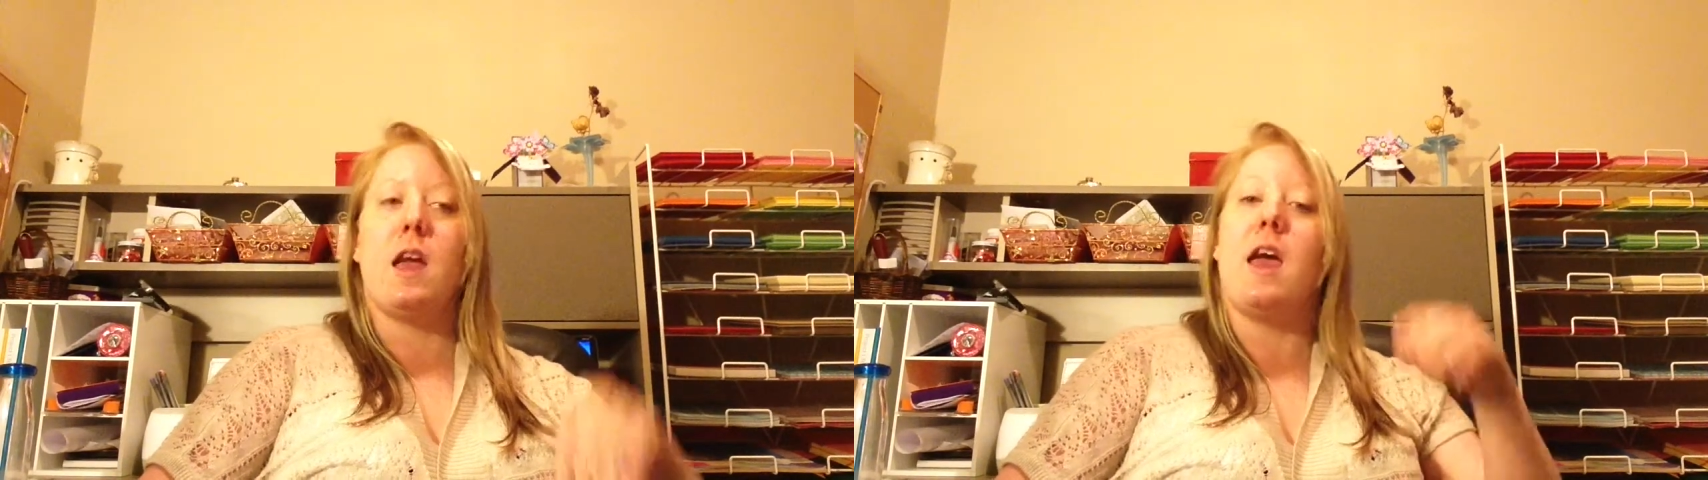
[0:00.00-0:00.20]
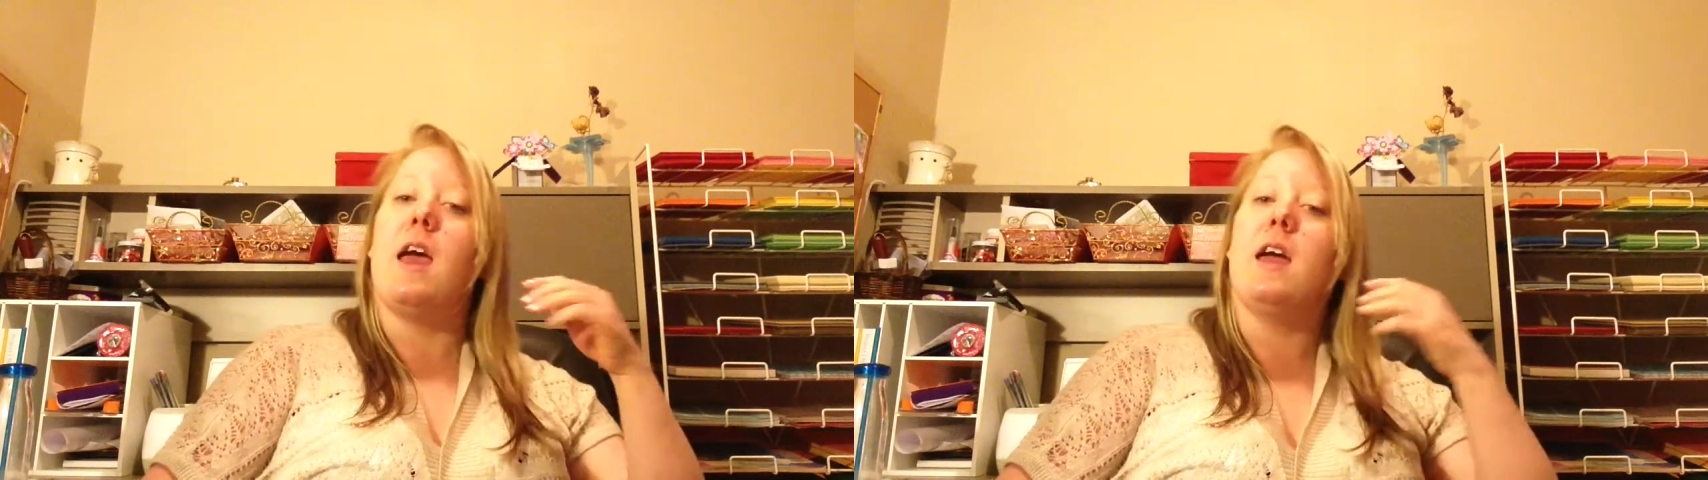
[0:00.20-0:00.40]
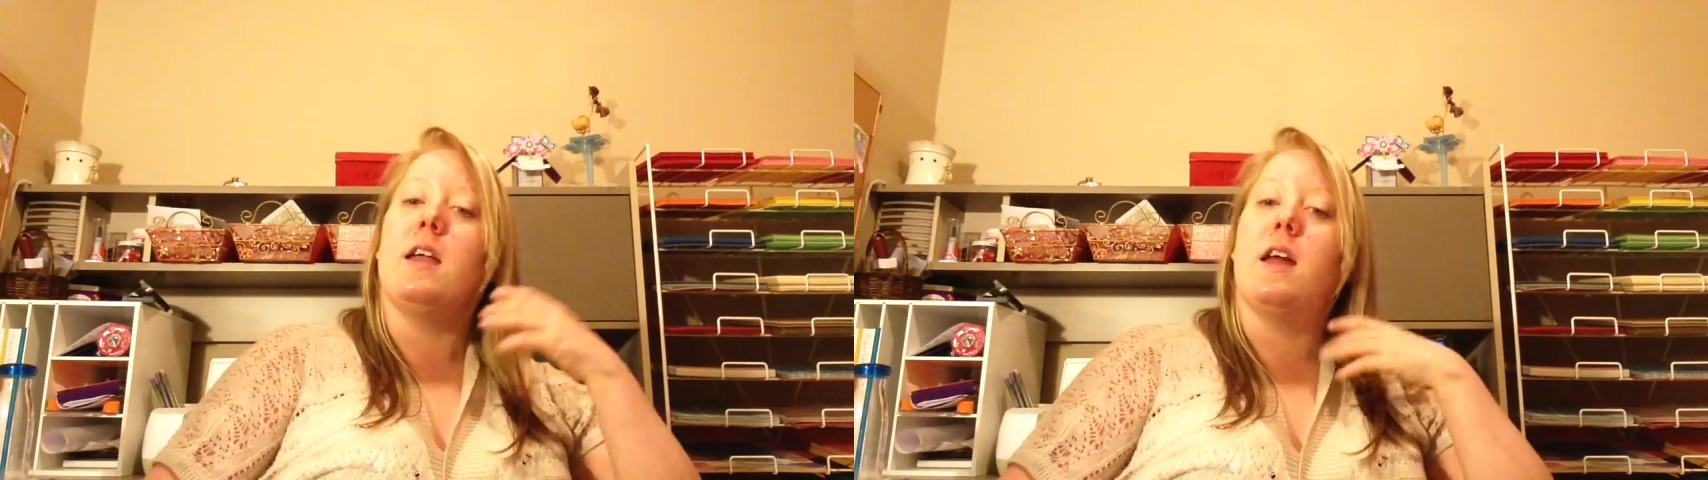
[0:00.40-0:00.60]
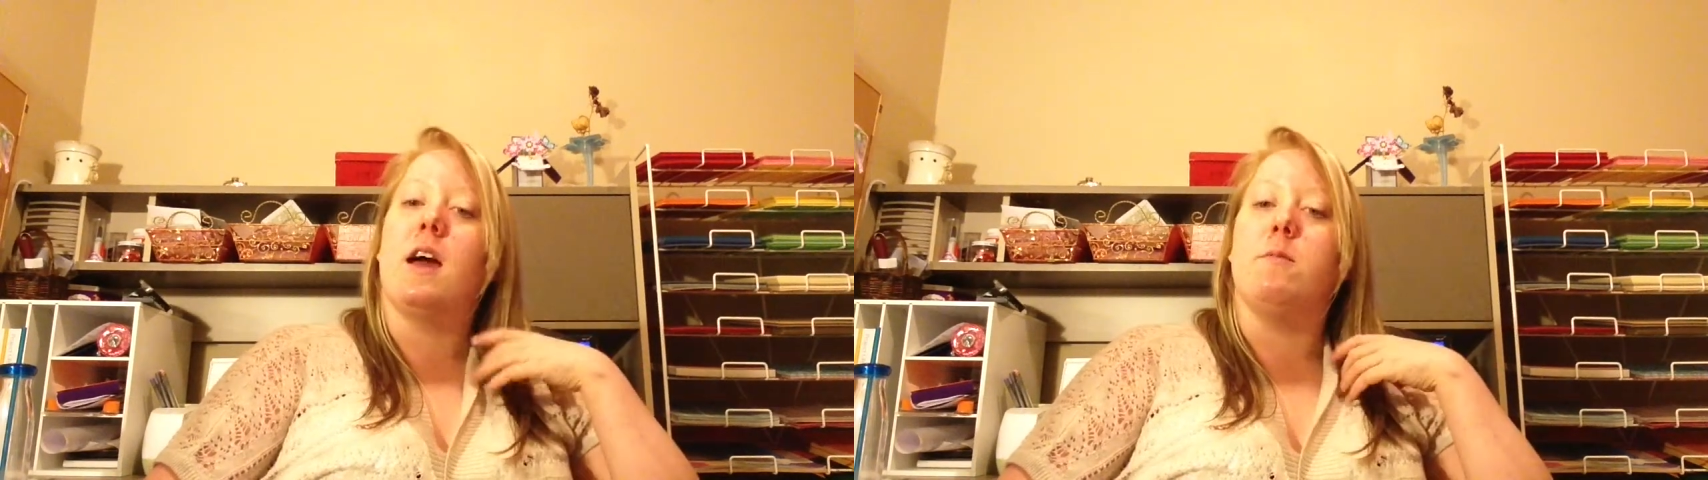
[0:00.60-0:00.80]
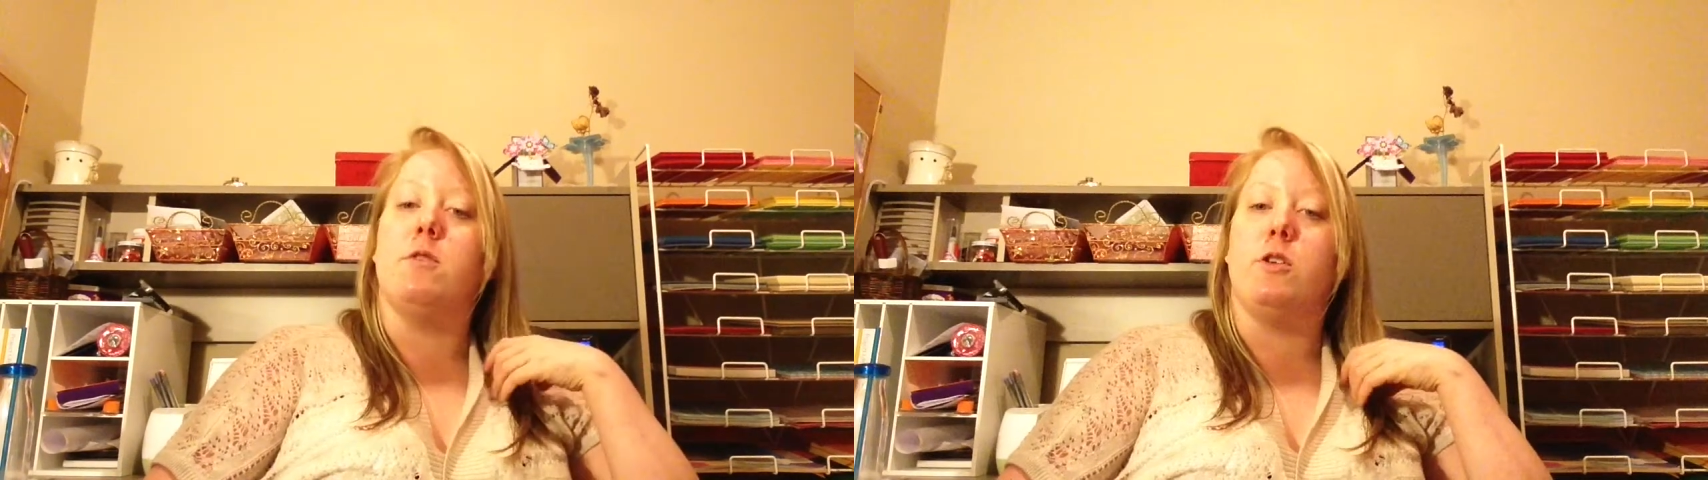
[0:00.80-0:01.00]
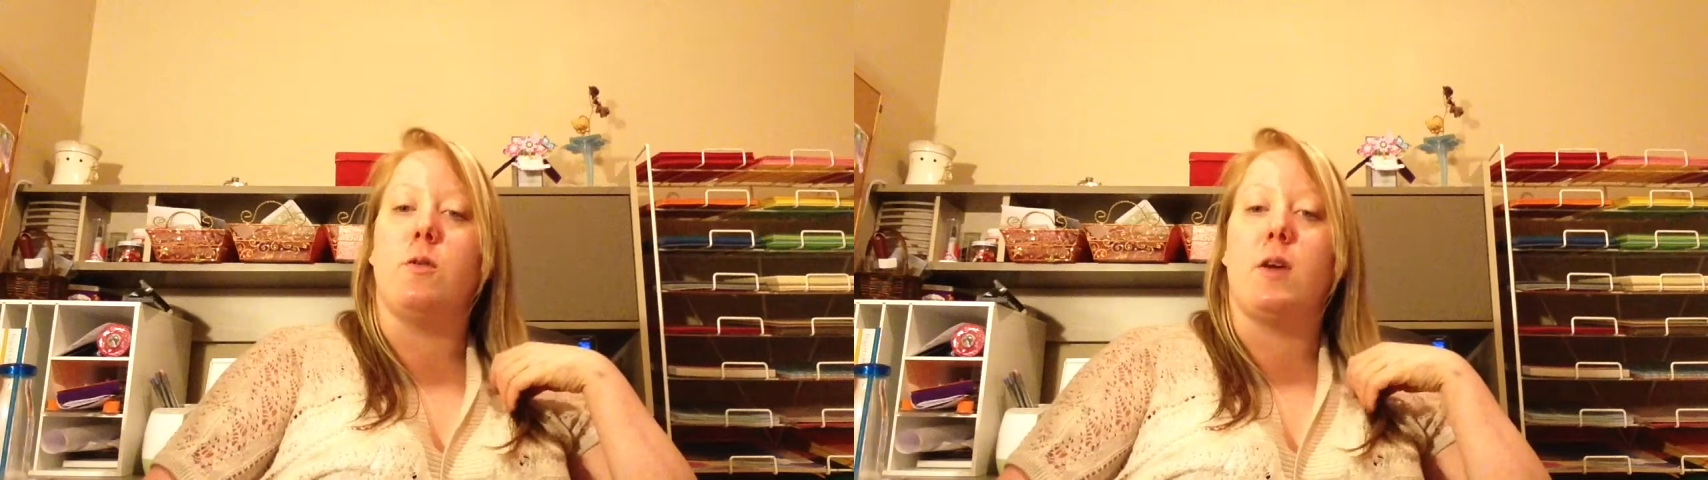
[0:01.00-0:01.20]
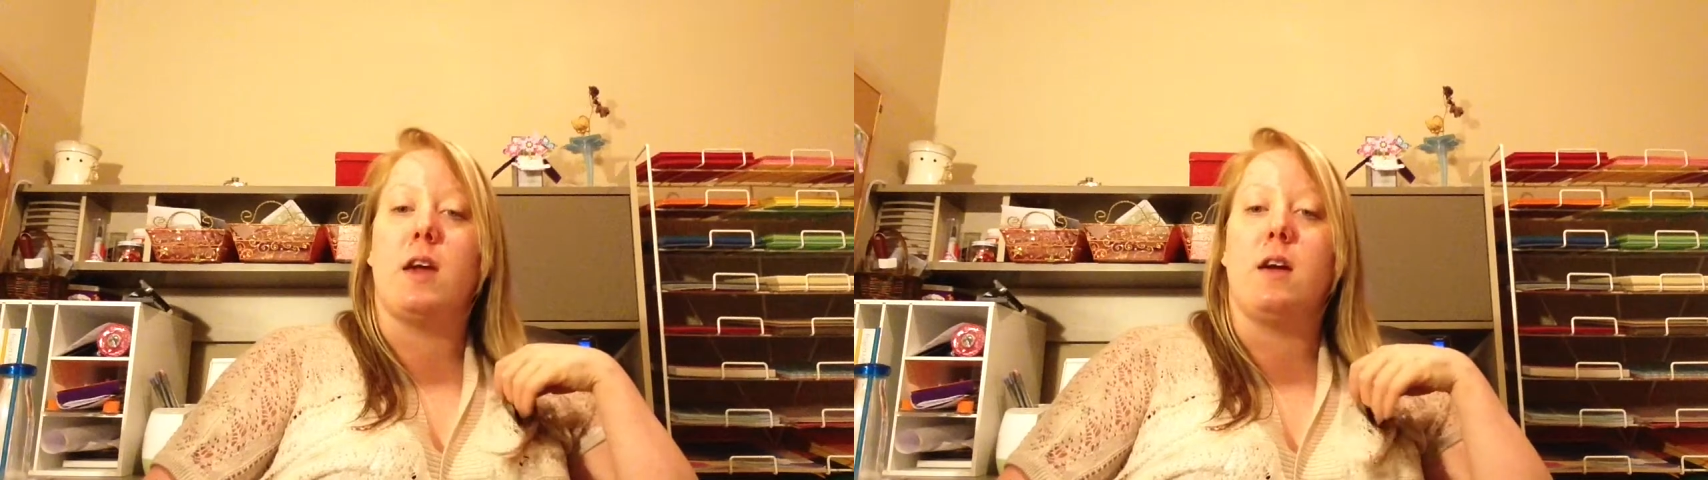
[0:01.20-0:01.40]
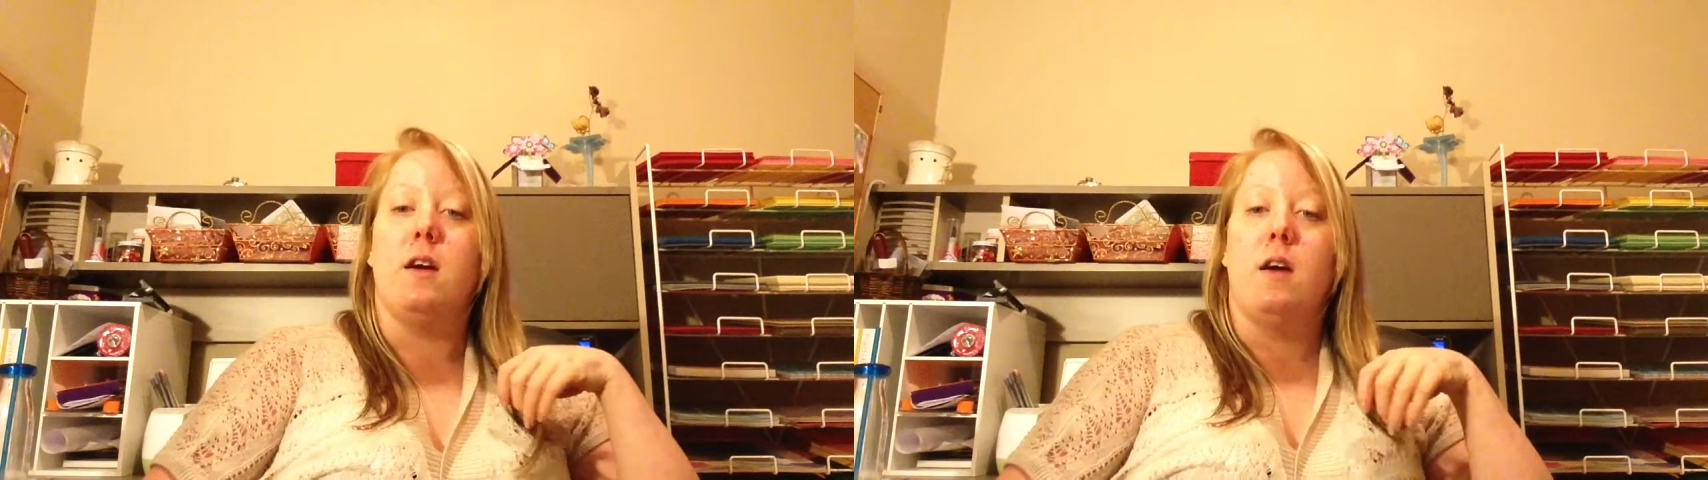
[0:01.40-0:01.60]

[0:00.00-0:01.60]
and I'm doing